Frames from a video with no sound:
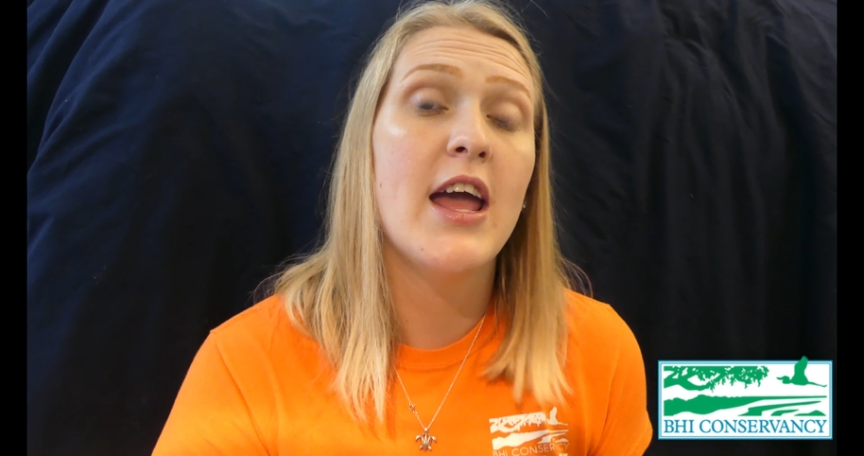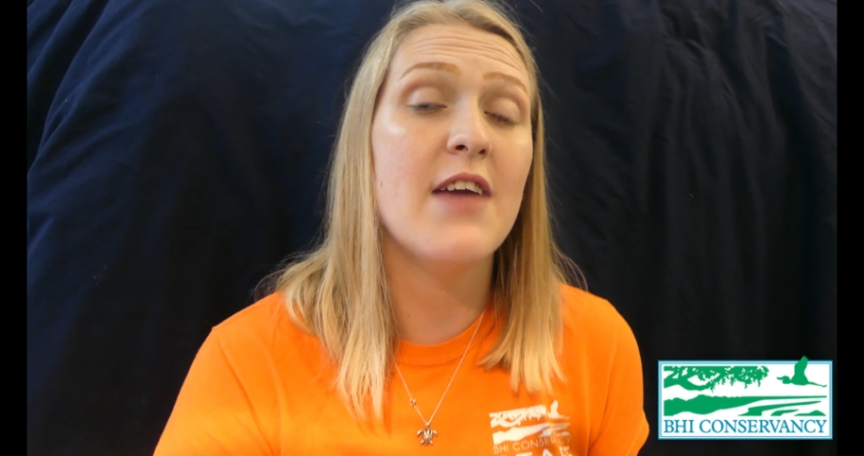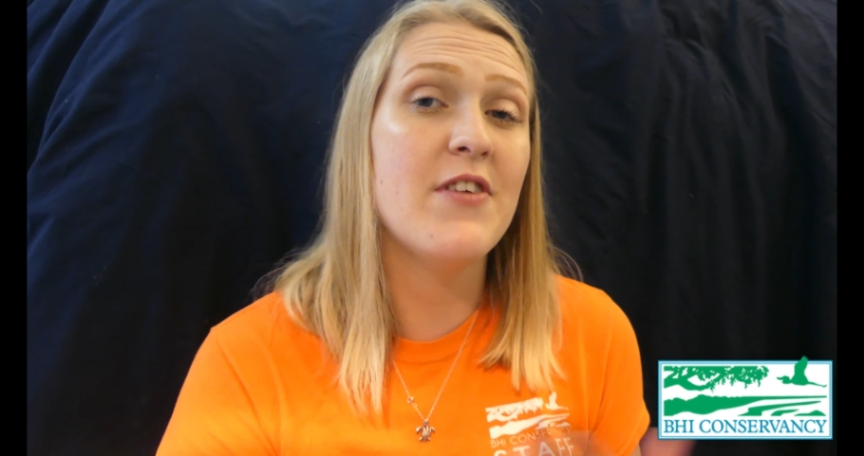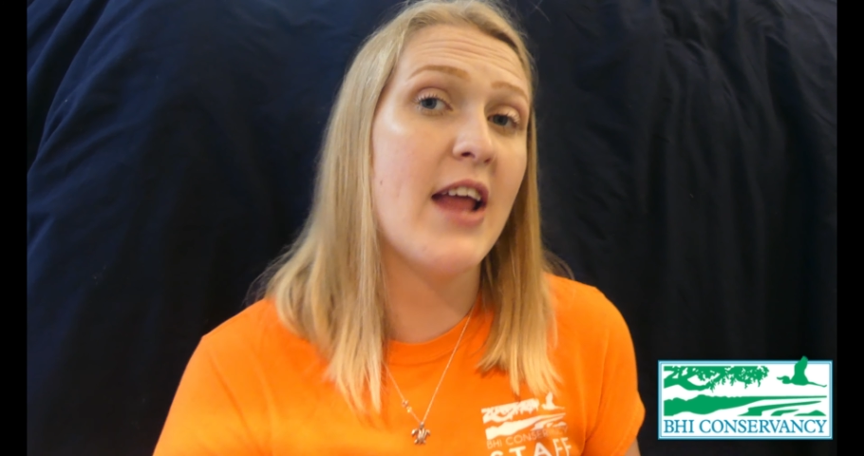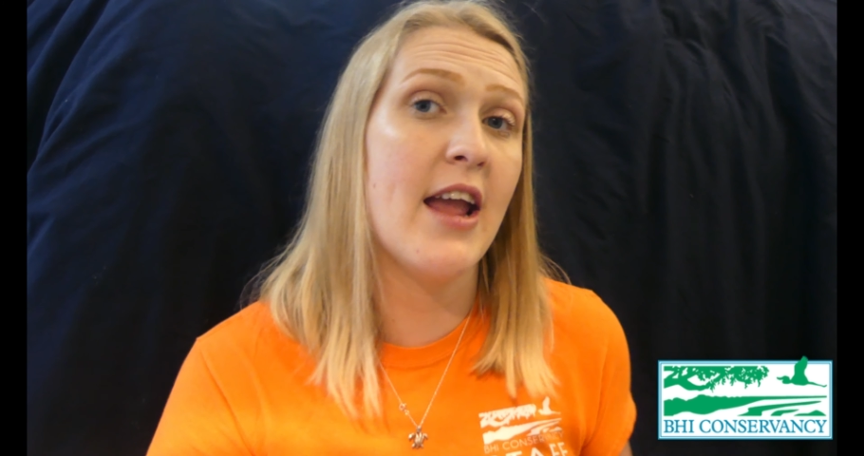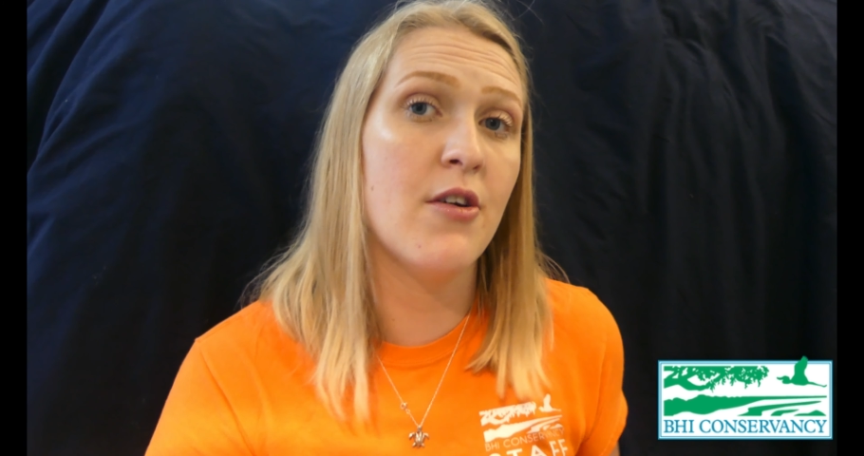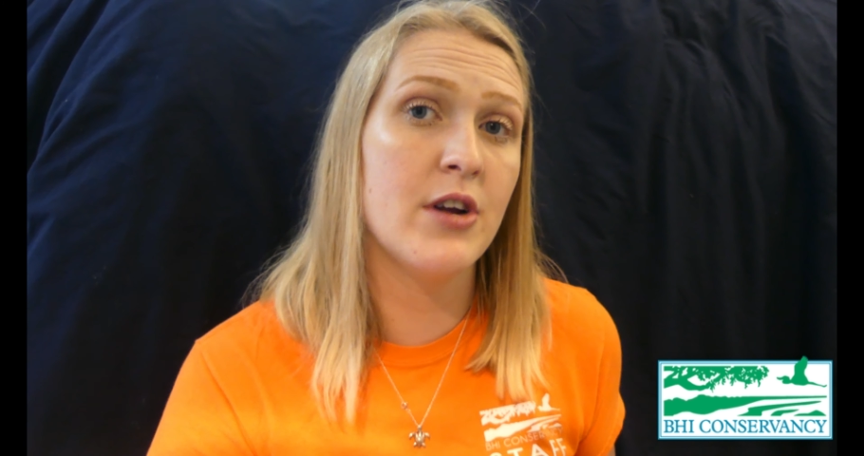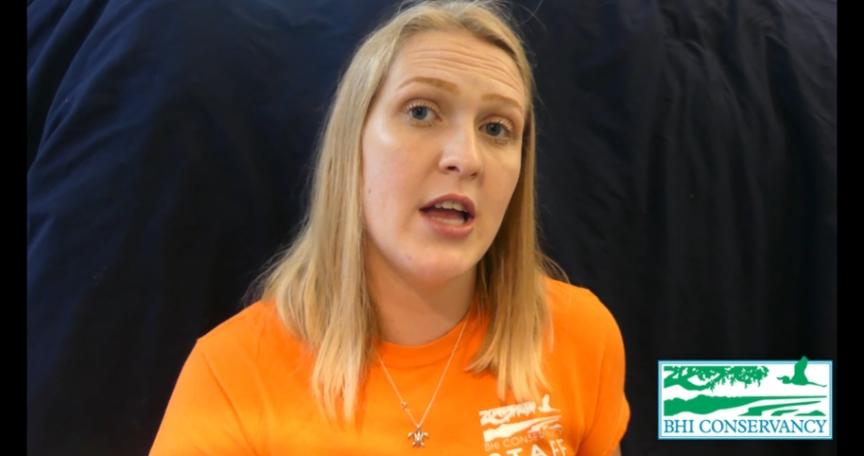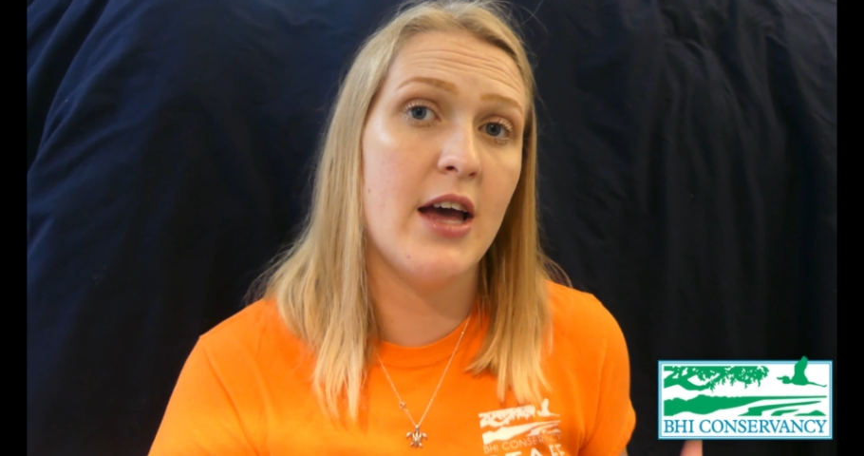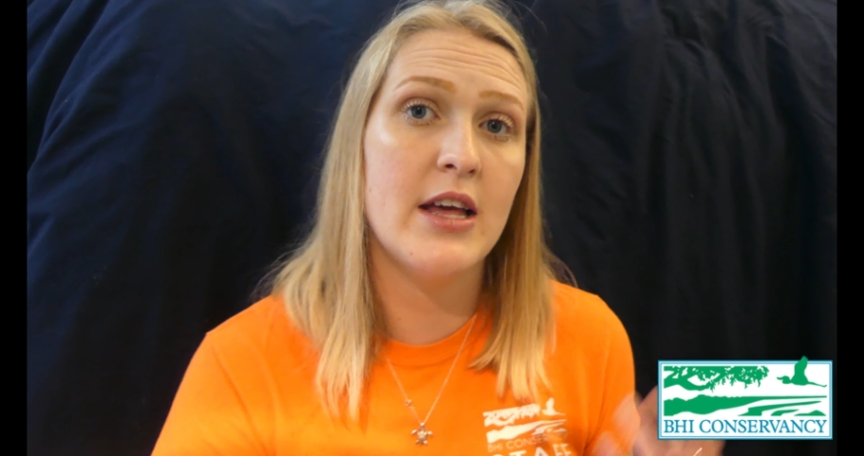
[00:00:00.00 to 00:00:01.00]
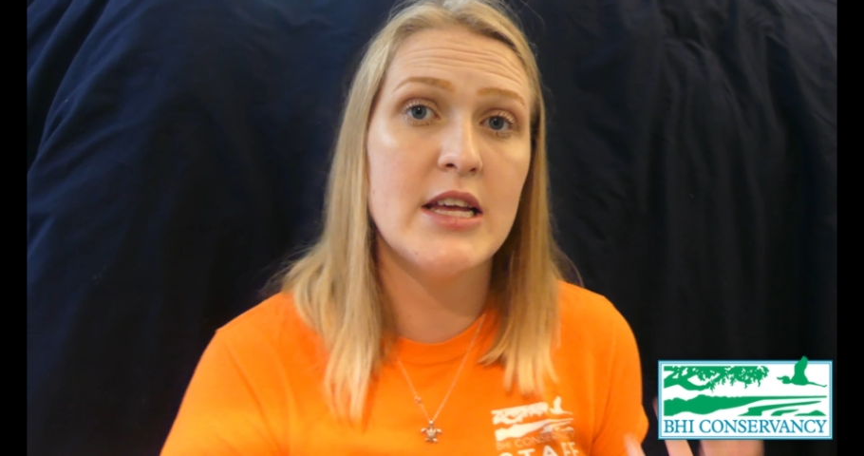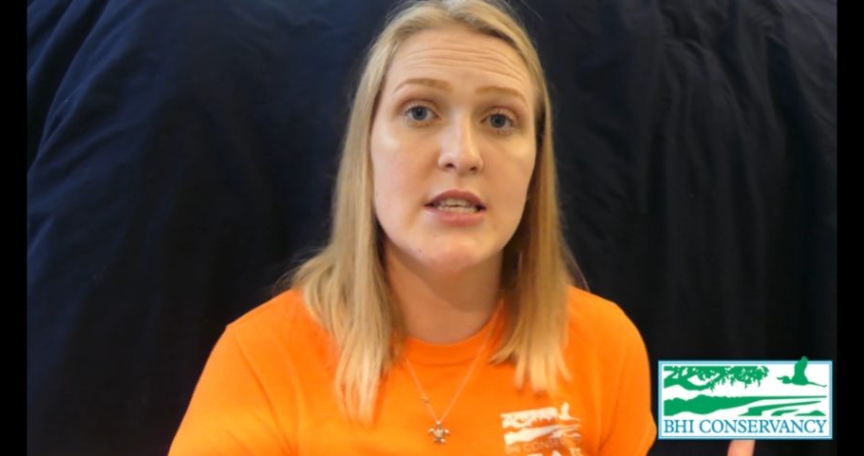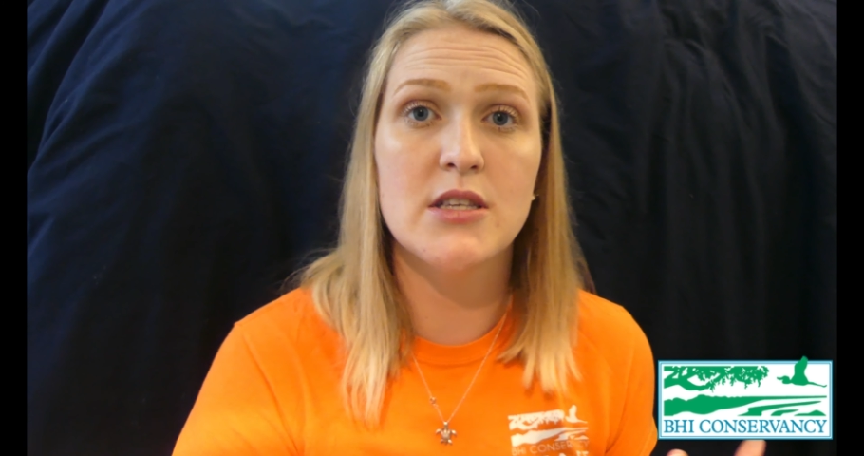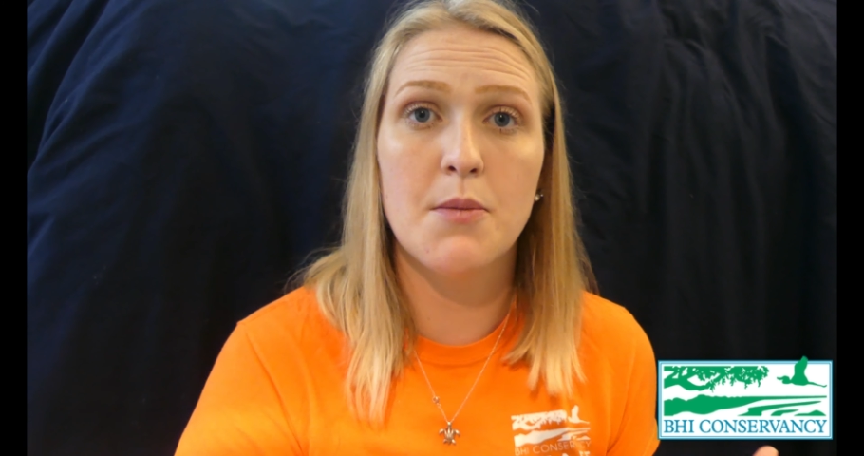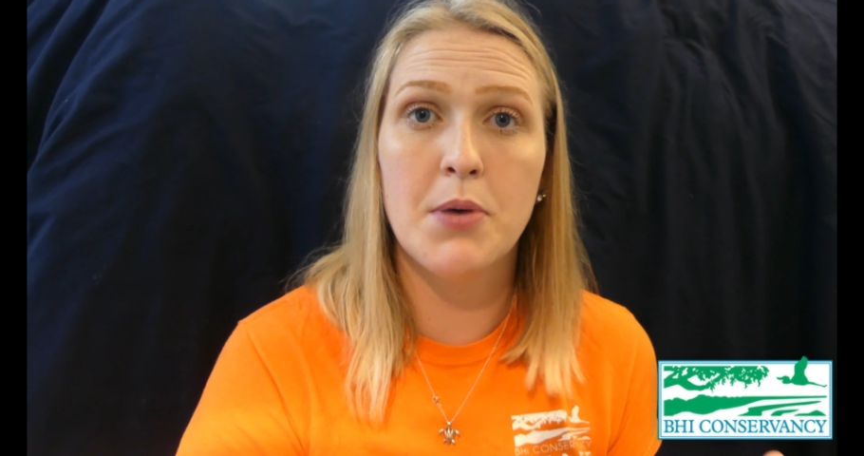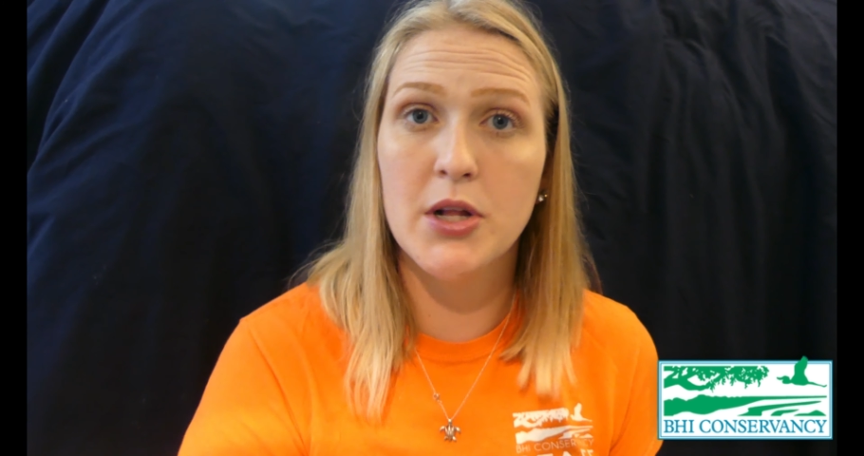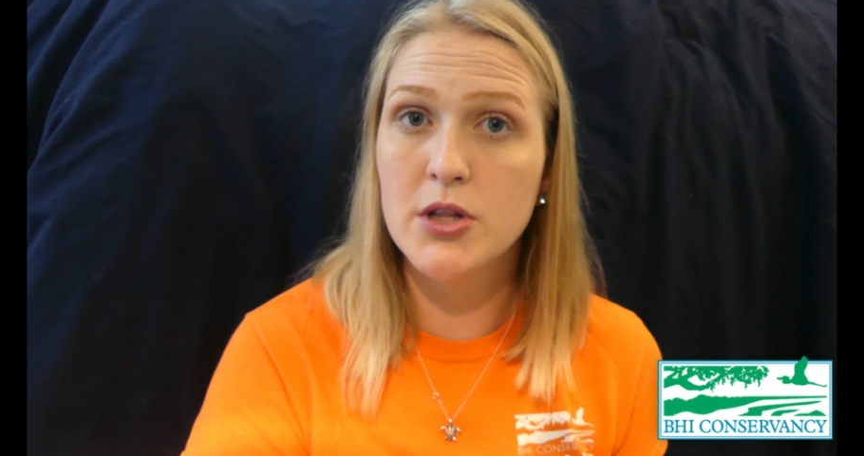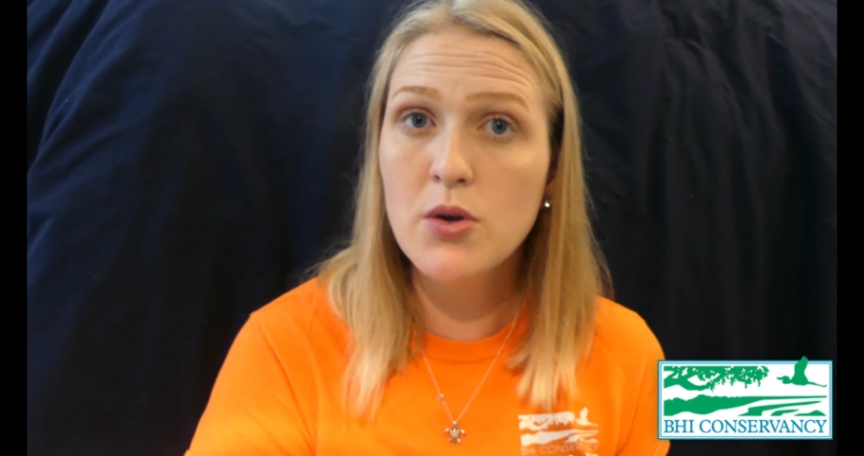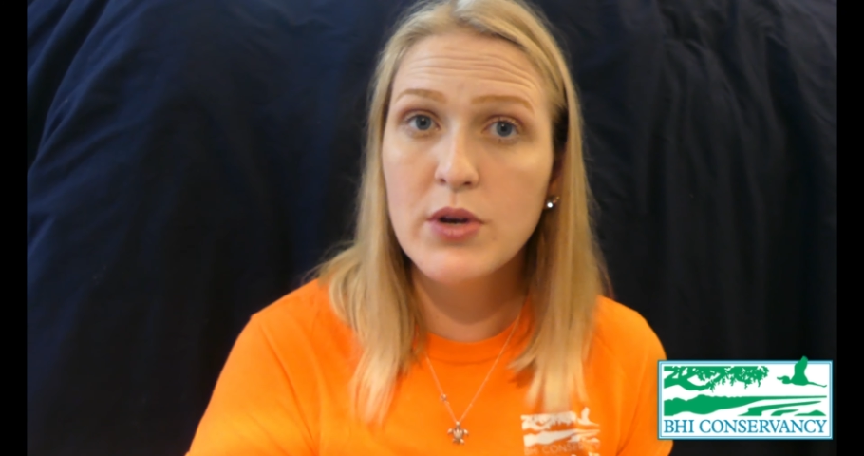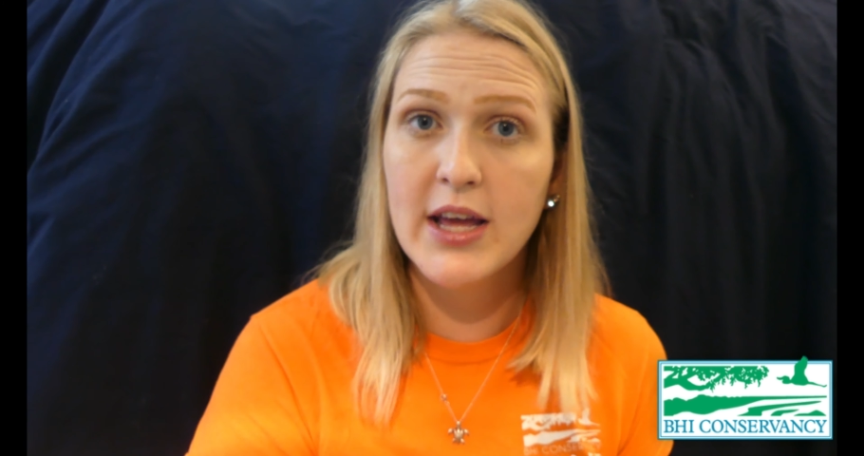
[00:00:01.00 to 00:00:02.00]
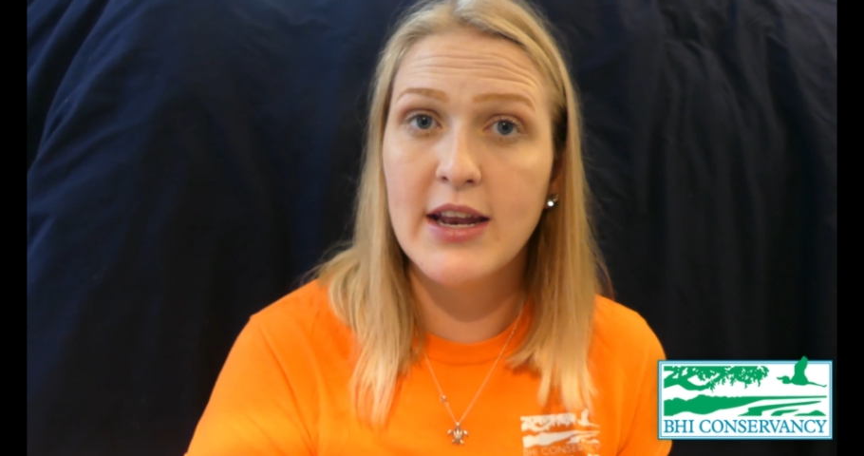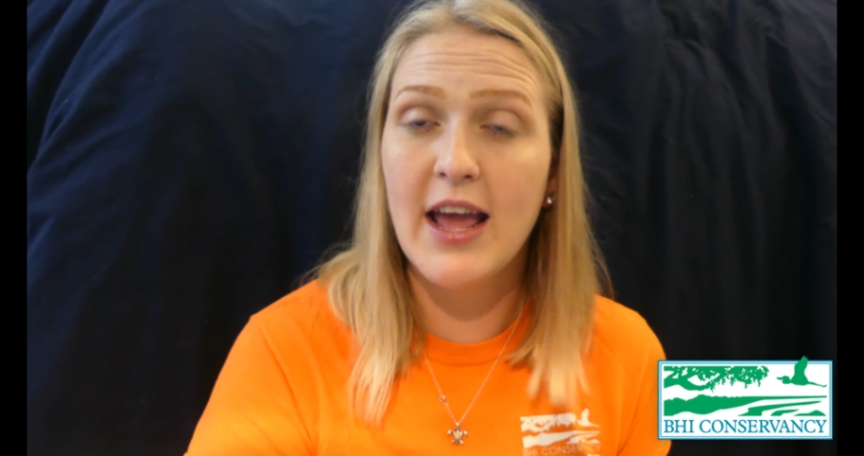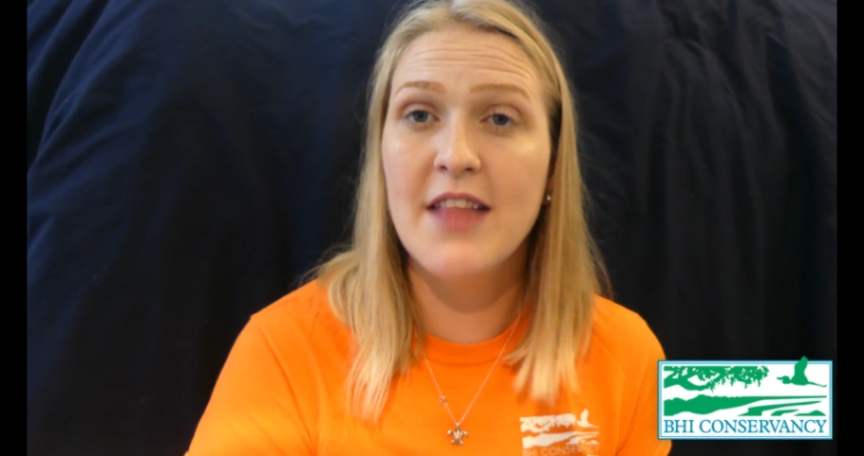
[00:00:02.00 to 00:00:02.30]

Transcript: if an area is polluted,